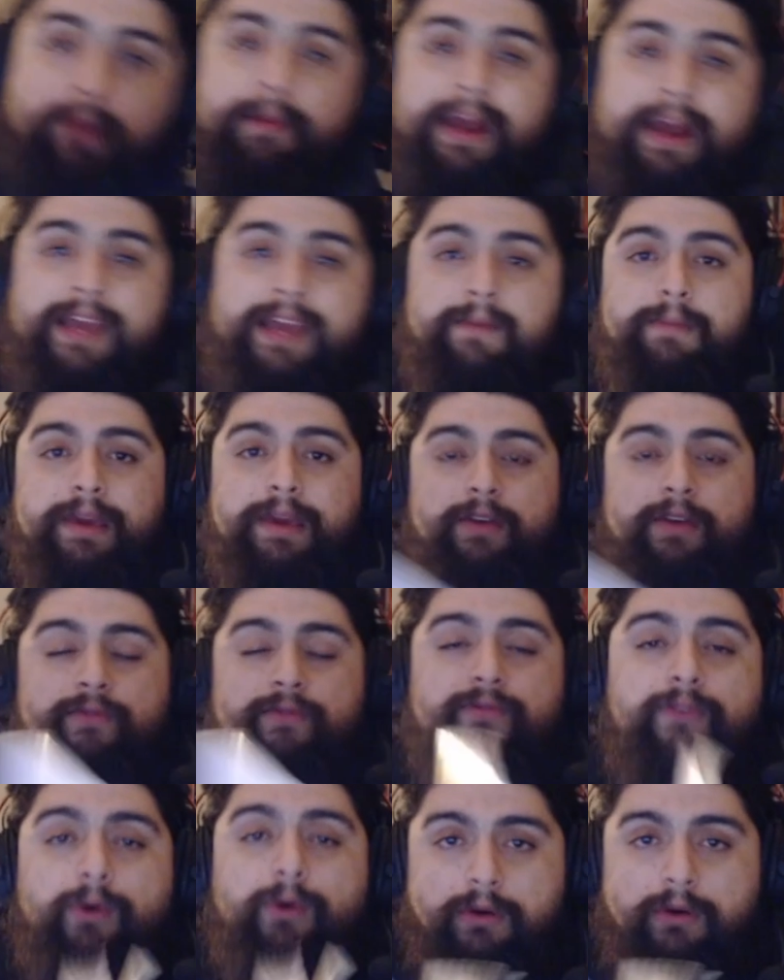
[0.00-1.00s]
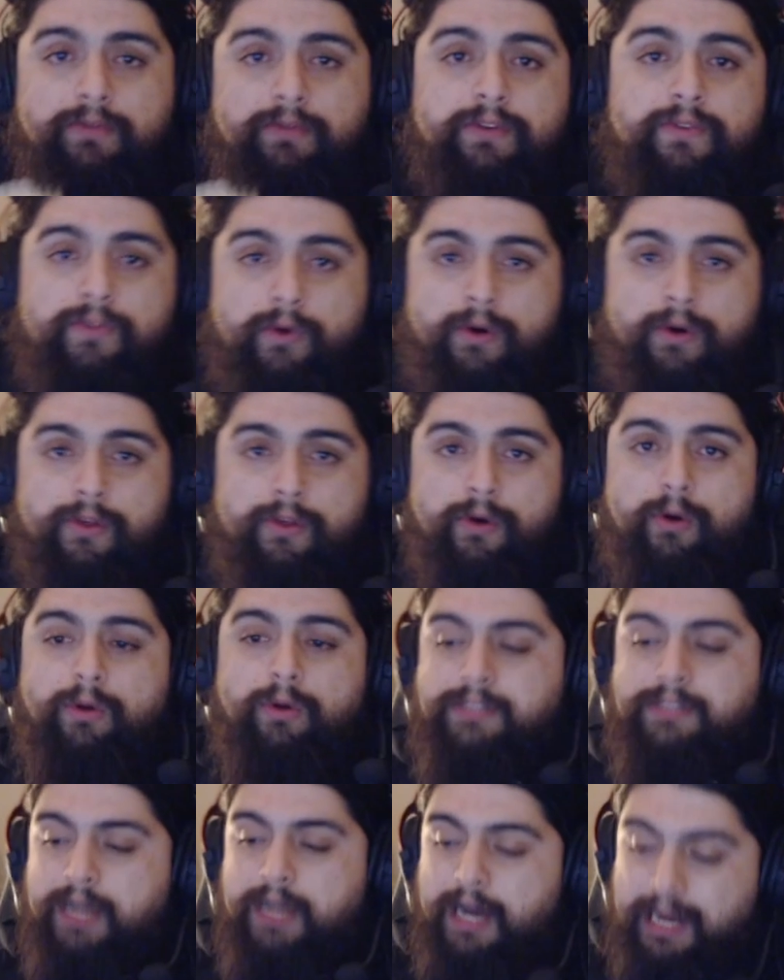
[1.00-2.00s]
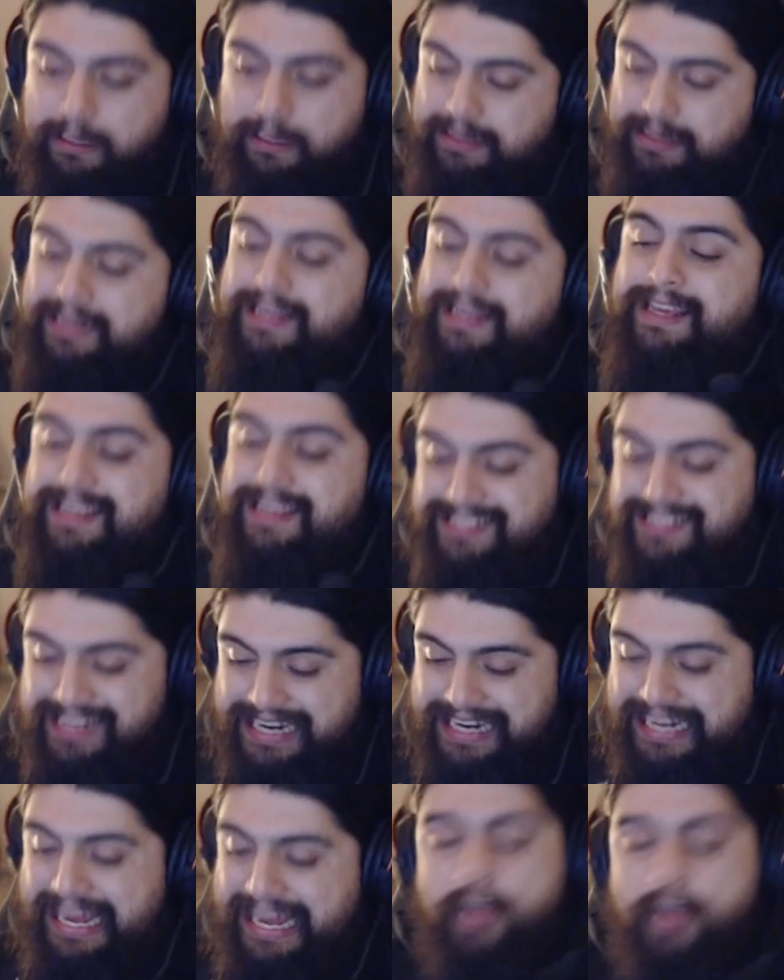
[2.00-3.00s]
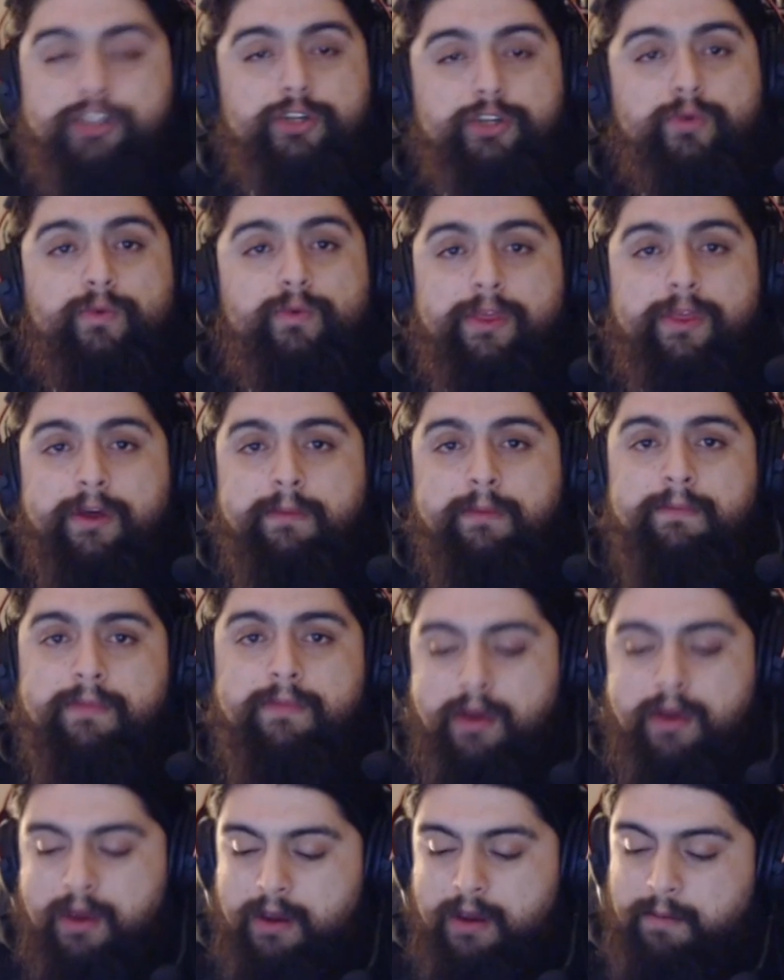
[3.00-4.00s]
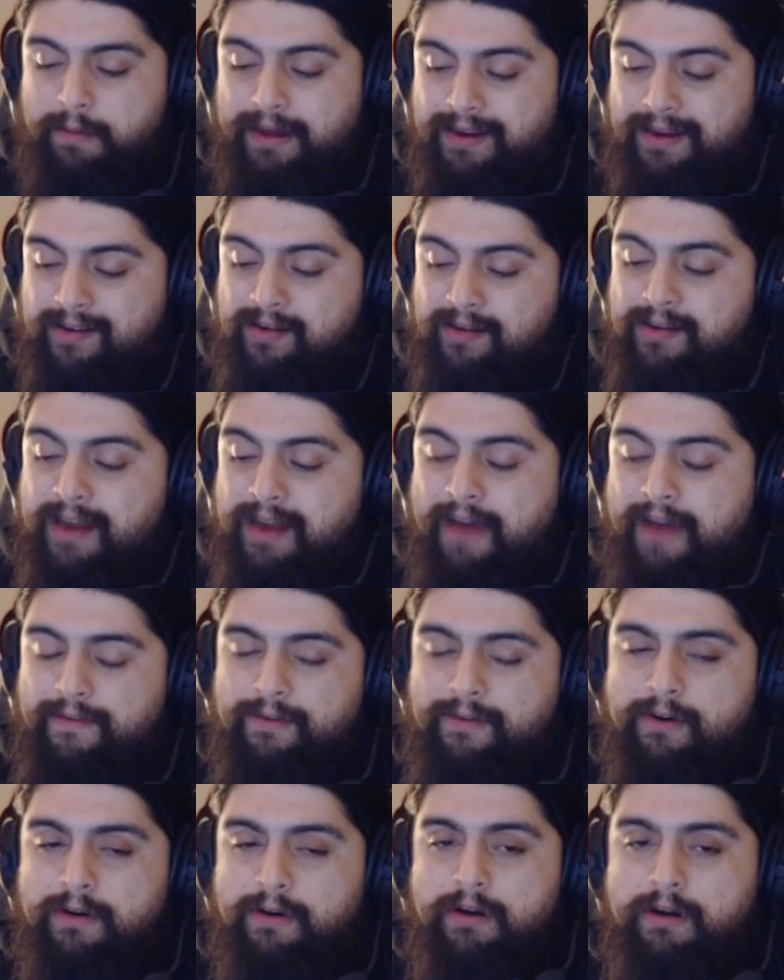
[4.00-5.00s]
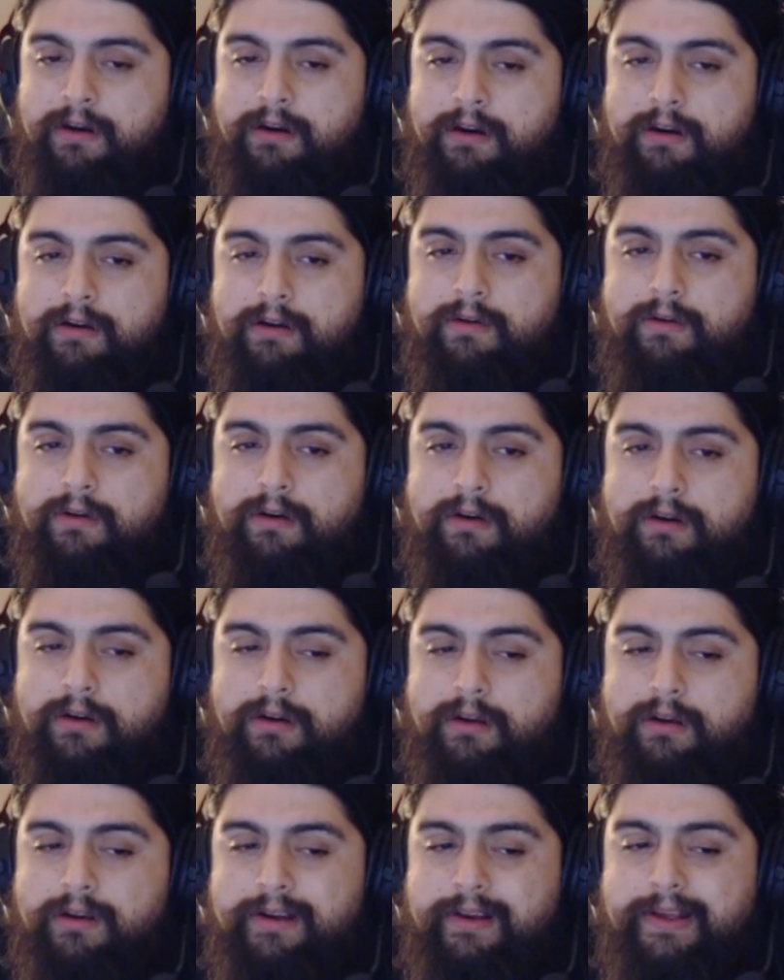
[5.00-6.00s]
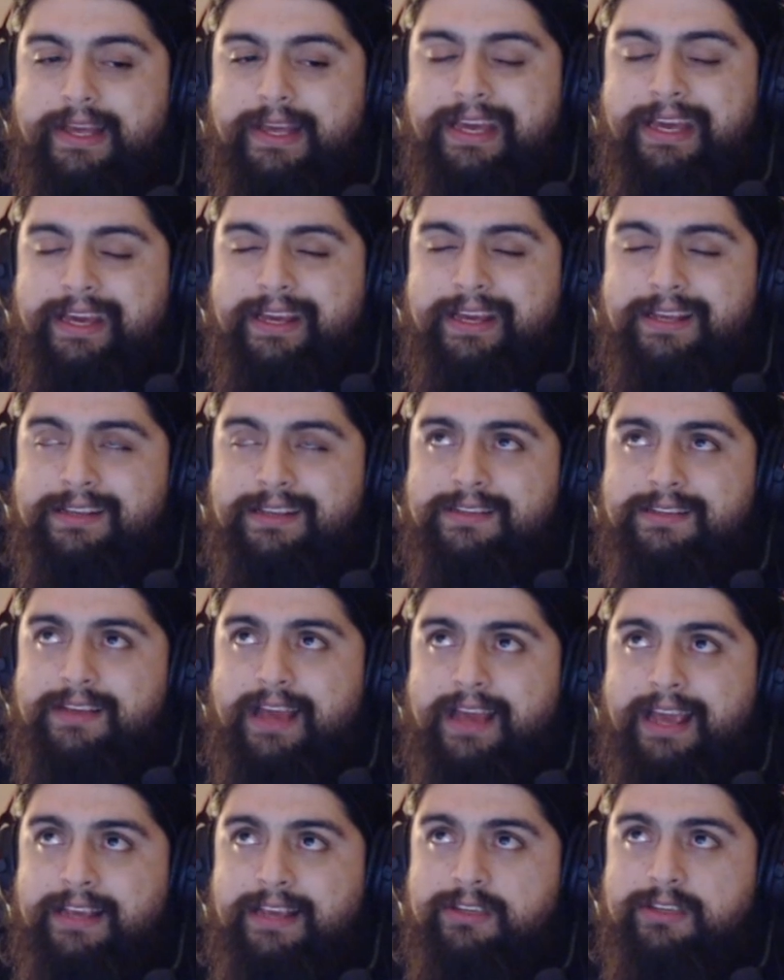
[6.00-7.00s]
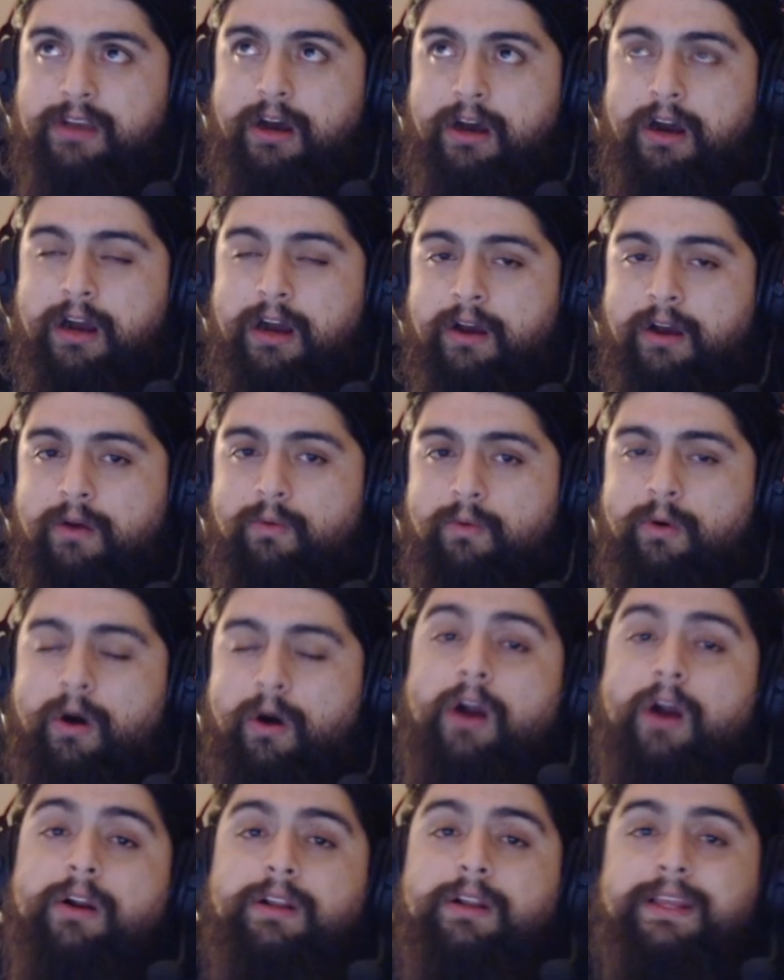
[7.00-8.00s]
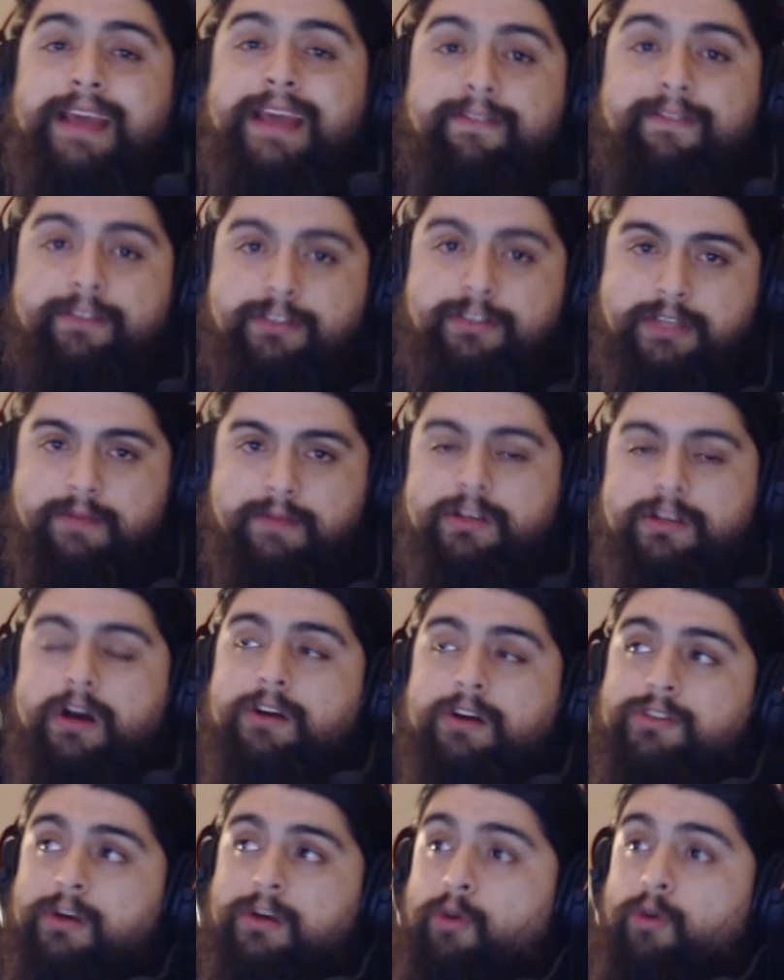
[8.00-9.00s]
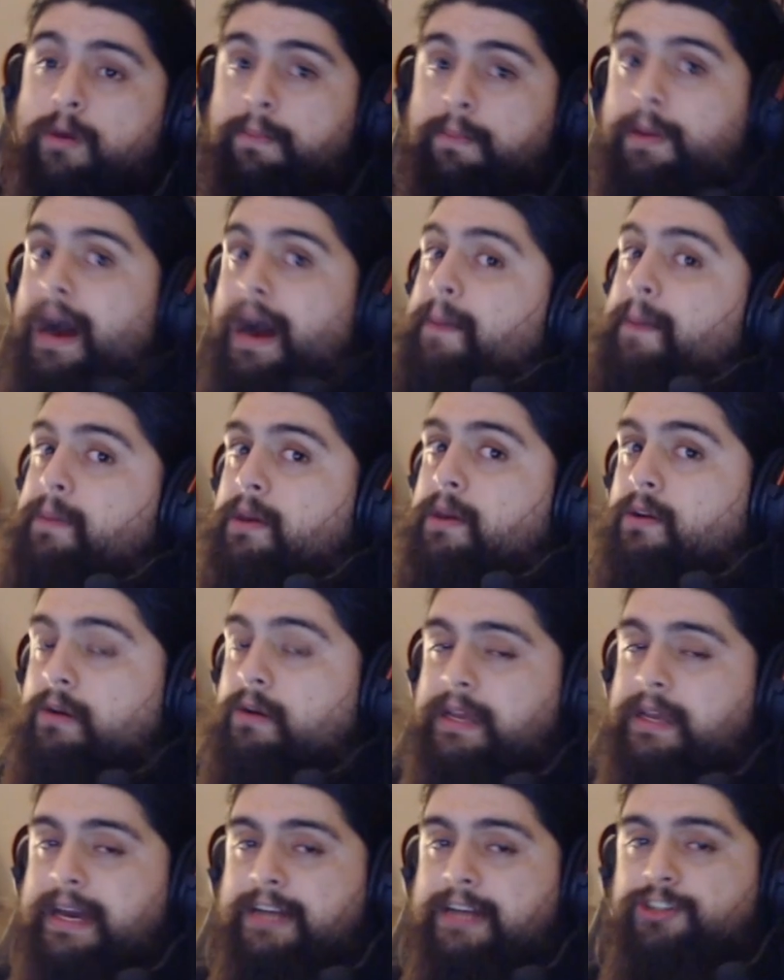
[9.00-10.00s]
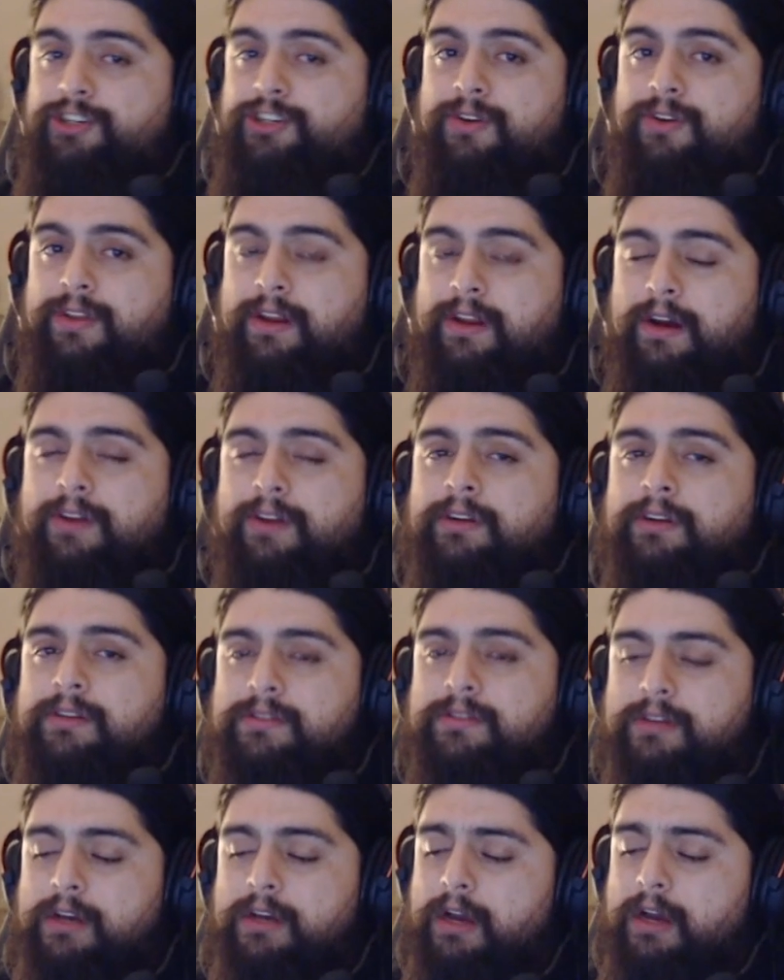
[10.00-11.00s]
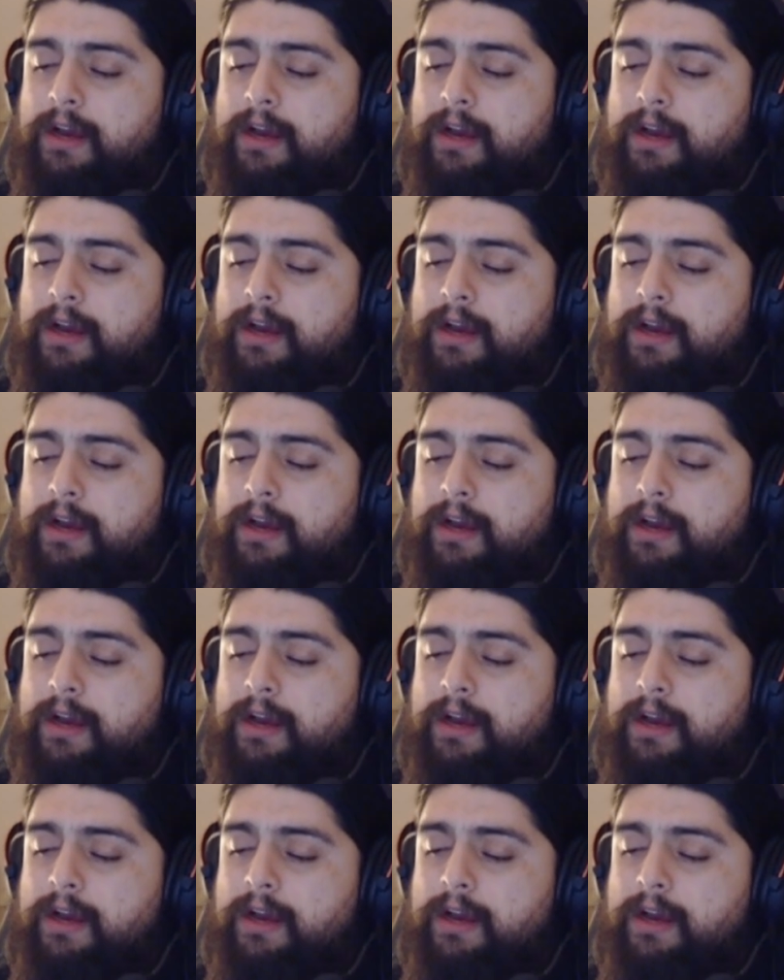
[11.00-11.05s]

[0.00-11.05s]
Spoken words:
might be in 4/4 the whole time and easy to catch a rhythm, but never is a song, well, hardly ever. Some songs are more poppier and catchier than others,